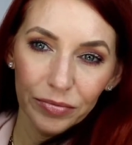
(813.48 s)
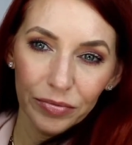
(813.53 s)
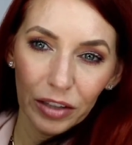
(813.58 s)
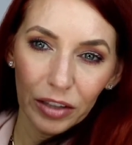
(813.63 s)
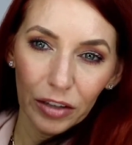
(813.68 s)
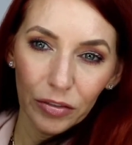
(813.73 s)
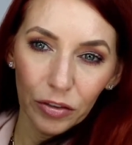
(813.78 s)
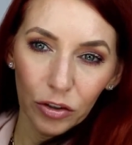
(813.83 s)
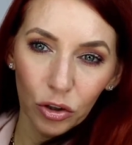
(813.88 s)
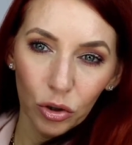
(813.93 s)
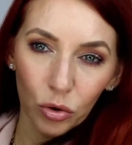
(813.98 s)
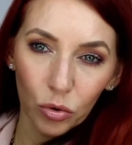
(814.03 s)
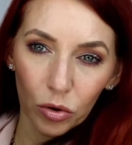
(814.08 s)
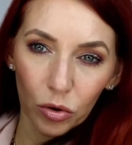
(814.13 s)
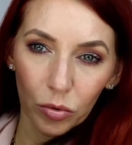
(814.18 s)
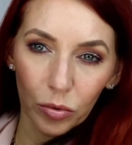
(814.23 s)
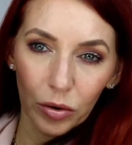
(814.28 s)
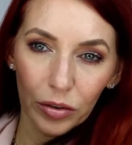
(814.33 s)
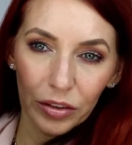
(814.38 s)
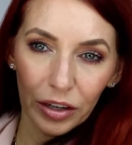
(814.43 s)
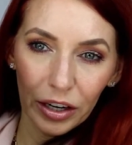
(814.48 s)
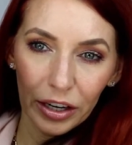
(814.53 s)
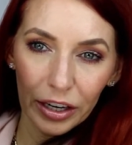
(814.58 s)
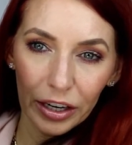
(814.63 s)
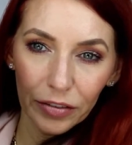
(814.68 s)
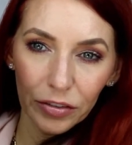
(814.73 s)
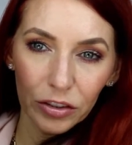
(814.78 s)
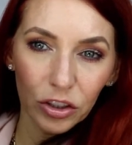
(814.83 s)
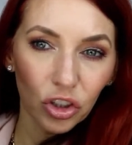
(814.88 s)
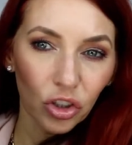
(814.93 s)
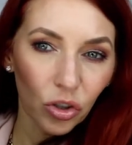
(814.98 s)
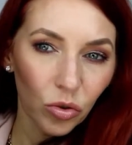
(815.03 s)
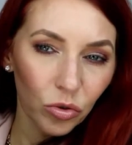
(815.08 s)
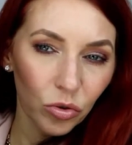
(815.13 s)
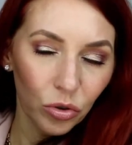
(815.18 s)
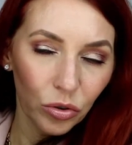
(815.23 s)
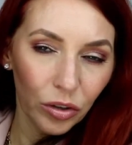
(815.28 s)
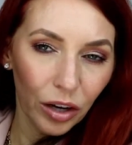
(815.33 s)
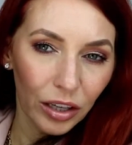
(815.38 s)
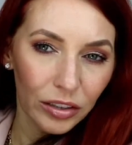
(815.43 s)
I have a newer one that I haven't shown
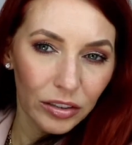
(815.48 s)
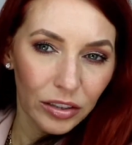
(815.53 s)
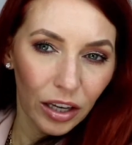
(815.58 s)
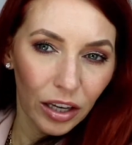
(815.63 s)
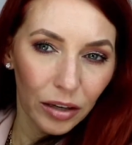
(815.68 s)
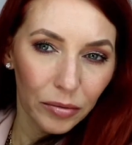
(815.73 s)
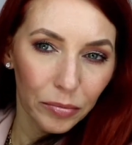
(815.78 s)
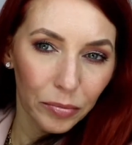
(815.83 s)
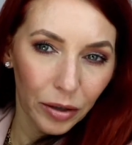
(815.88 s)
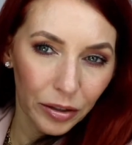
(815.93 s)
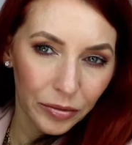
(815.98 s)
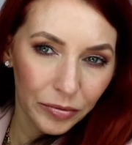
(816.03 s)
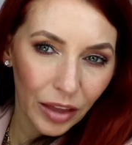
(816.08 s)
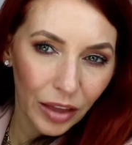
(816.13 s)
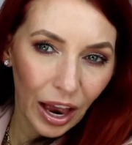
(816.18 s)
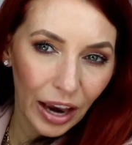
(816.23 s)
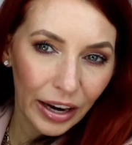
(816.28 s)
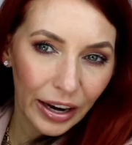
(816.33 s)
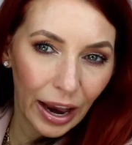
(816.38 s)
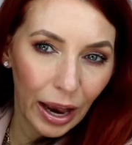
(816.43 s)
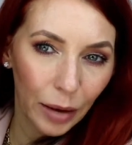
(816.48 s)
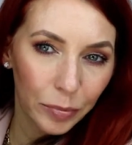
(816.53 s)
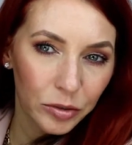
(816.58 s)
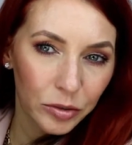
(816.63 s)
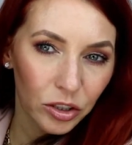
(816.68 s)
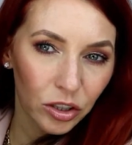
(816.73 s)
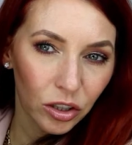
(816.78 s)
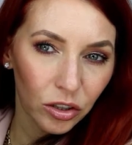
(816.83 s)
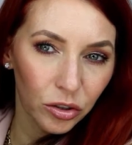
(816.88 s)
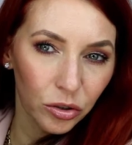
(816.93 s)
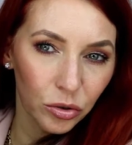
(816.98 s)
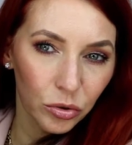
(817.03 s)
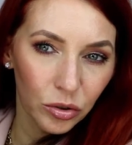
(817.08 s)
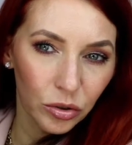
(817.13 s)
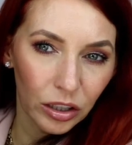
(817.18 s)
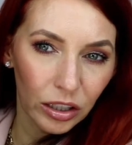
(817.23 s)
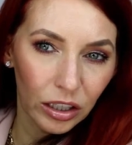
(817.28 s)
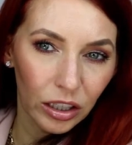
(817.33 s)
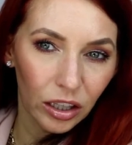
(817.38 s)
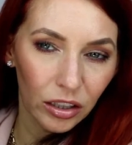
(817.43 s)
you guys yet. But I
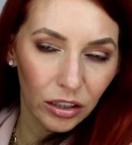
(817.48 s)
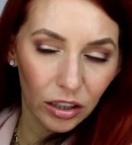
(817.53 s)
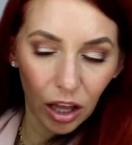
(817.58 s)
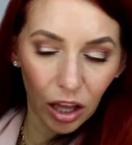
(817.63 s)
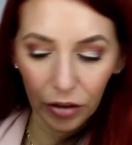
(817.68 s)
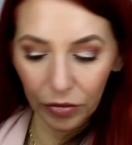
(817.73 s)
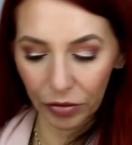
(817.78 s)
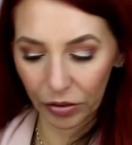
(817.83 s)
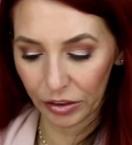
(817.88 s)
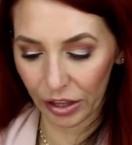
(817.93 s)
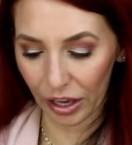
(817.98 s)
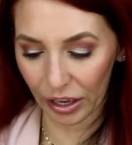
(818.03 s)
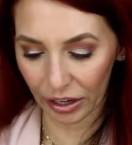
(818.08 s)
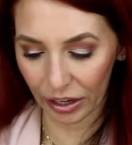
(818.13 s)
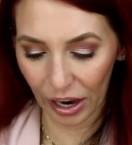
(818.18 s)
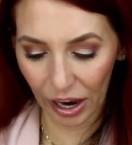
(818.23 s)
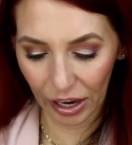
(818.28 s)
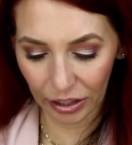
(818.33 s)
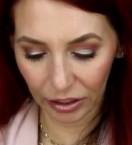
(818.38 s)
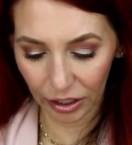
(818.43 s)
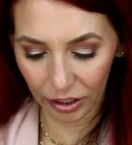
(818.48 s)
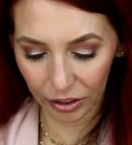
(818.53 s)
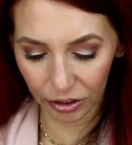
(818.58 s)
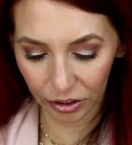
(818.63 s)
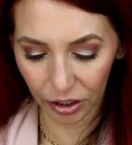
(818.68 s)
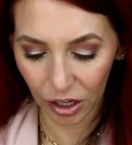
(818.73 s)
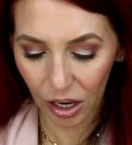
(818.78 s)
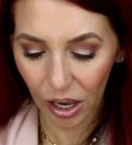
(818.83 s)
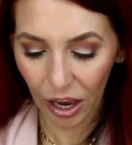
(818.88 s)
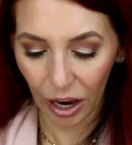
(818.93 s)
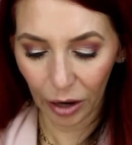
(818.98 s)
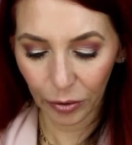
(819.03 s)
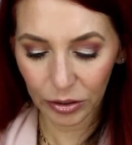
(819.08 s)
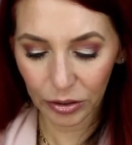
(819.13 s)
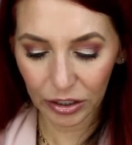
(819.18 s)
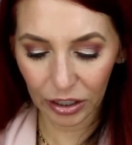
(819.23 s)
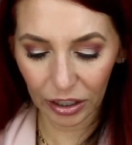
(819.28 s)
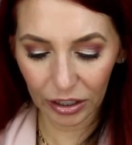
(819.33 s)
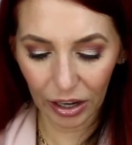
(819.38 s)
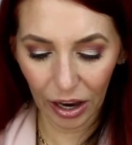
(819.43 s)
absolutely love that highlighter. I
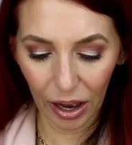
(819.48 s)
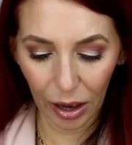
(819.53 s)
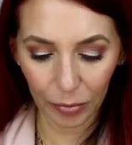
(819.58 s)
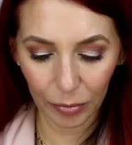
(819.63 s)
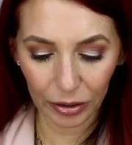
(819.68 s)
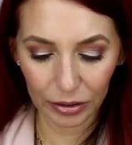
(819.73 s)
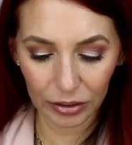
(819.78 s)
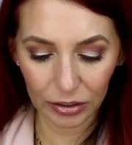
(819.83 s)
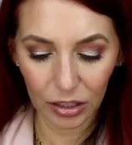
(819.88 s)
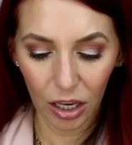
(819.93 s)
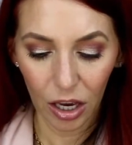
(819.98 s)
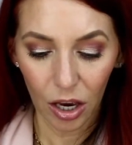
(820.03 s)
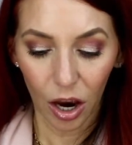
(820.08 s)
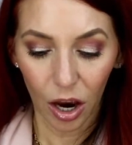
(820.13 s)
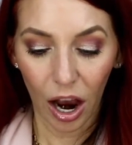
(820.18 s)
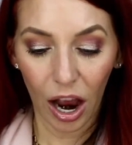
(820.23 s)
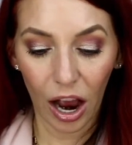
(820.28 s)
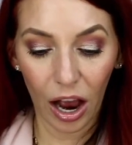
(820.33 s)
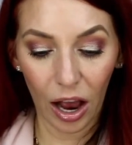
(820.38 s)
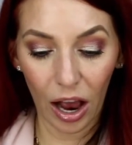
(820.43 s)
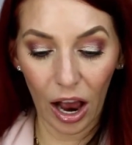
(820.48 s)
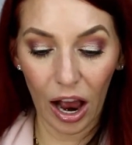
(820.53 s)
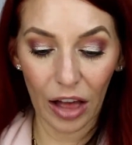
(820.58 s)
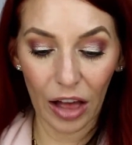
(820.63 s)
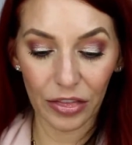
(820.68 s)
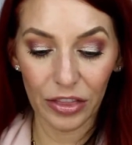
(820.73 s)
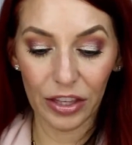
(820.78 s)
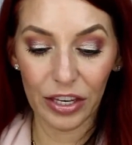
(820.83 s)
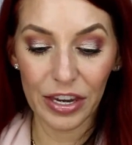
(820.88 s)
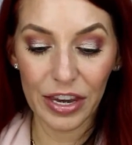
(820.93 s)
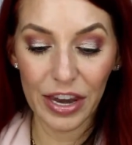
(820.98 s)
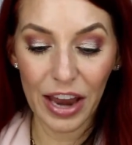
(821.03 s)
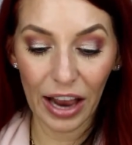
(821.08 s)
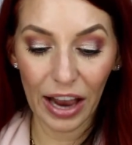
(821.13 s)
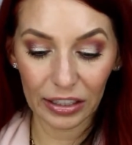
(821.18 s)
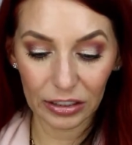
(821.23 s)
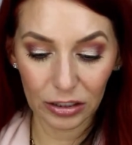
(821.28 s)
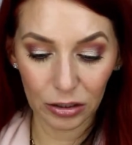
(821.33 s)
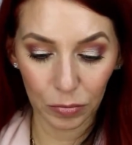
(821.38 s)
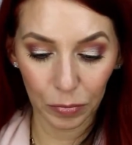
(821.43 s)
always get comments on the
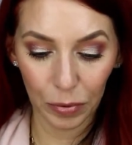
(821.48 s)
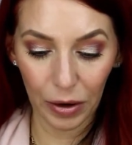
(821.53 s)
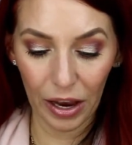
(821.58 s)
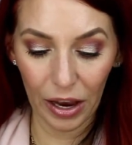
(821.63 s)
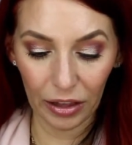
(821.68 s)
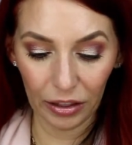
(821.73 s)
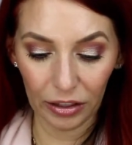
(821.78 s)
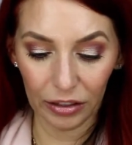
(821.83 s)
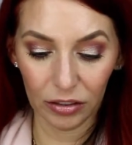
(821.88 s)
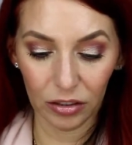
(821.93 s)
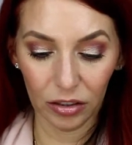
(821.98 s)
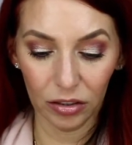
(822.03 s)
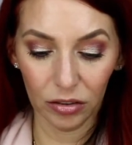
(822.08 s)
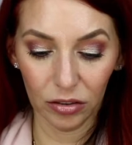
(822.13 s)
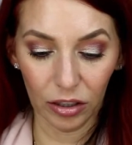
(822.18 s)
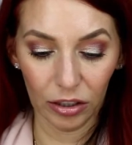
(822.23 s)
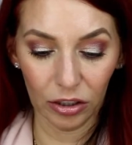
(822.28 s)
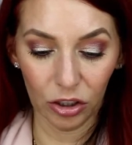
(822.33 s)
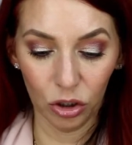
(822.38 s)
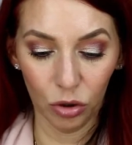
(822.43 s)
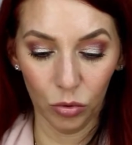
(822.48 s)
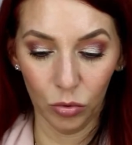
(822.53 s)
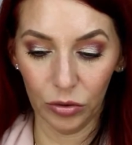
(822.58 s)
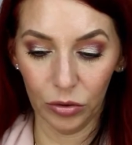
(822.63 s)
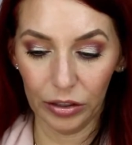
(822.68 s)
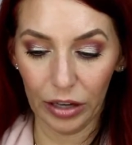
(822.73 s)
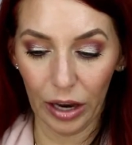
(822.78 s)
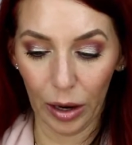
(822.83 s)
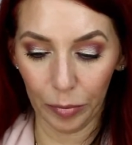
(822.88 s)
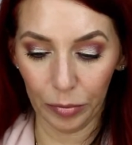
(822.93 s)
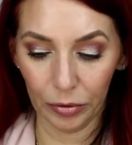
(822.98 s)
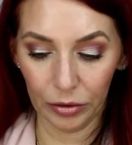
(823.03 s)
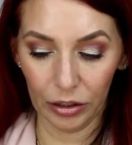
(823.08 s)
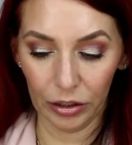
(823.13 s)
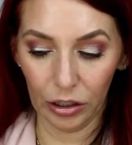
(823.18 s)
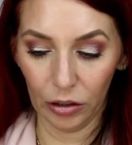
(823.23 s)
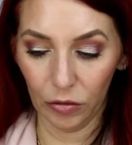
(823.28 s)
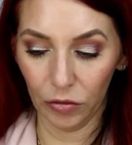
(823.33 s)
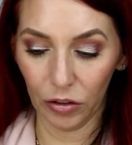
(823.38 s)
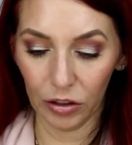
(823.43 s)
next palette like you would not
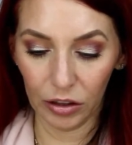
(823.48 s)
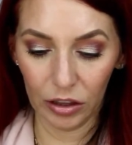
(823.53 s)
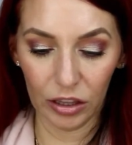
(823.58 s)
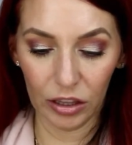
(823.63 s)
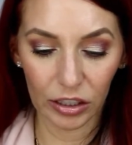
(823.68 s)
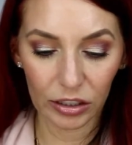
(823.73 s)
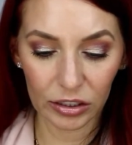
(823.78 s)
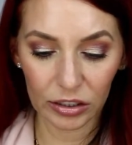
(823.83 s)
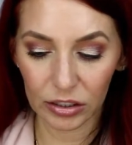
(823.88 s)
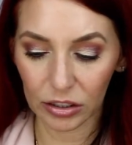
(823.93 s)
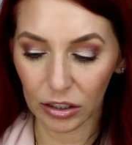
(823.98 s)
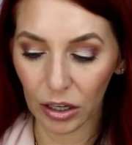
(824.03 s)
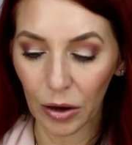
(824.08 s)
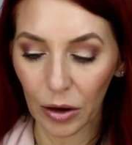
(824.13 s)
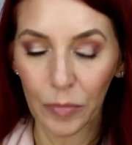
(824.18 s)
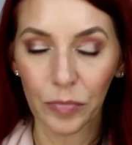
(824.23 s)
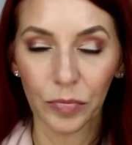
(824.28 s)
believe. This